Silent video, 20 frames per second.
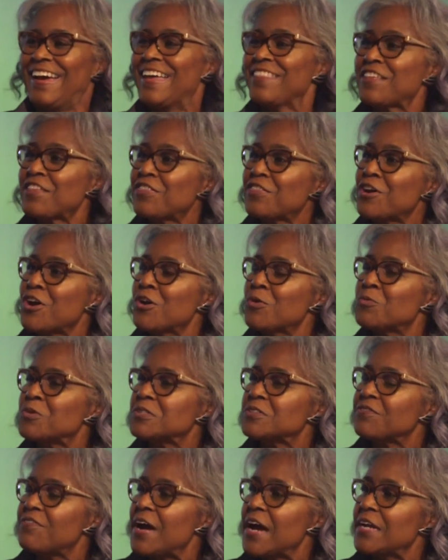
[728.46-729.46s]
And the third one
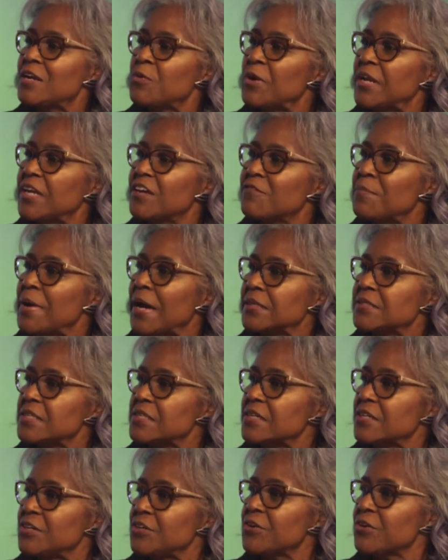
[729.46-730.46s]
was find a way to give back to
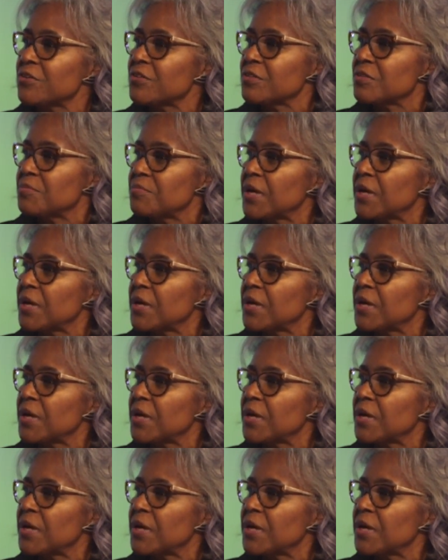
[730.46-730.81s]
the good earth,